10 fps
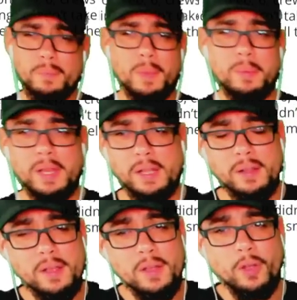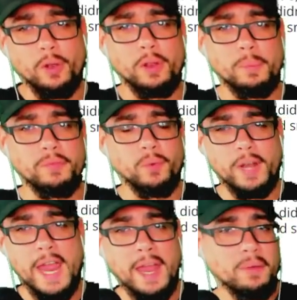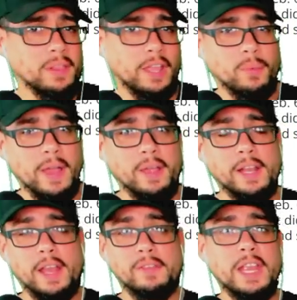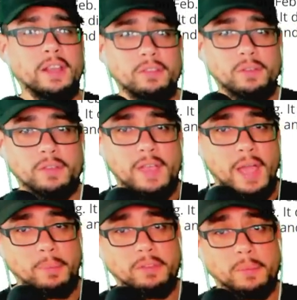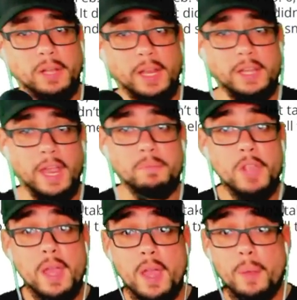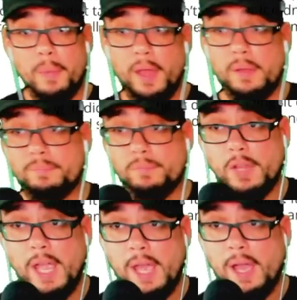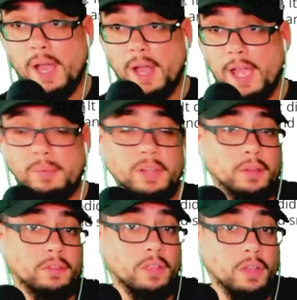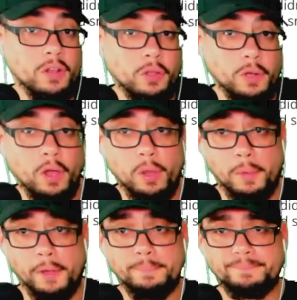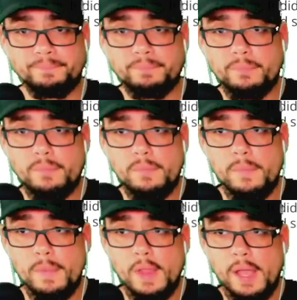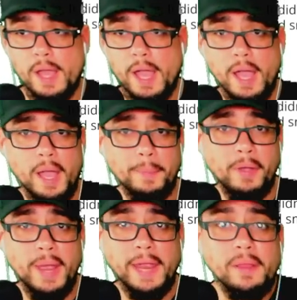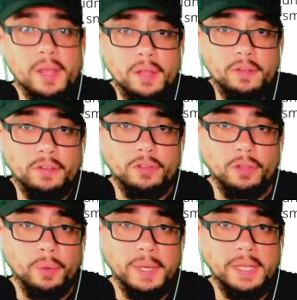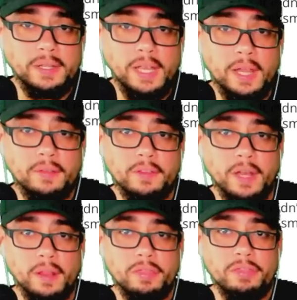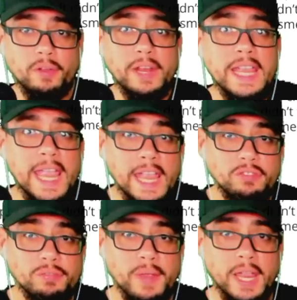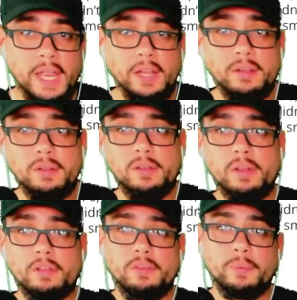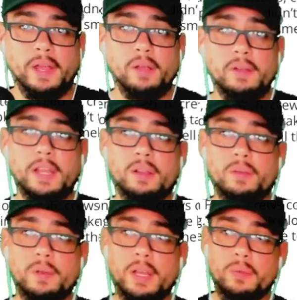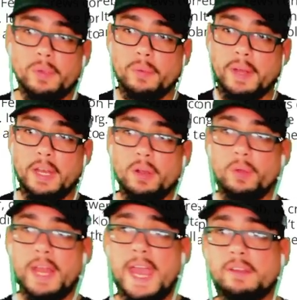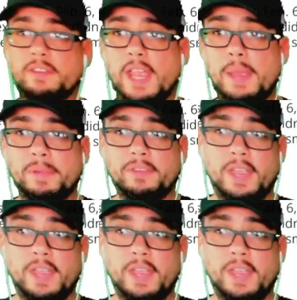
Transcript: maybe earlier before that, like around 11 Eastern time or something like that. But yeah, everything is good in Oklahoma. All right. So during the incident, 38 train cars derailed, including, we already know that, skip.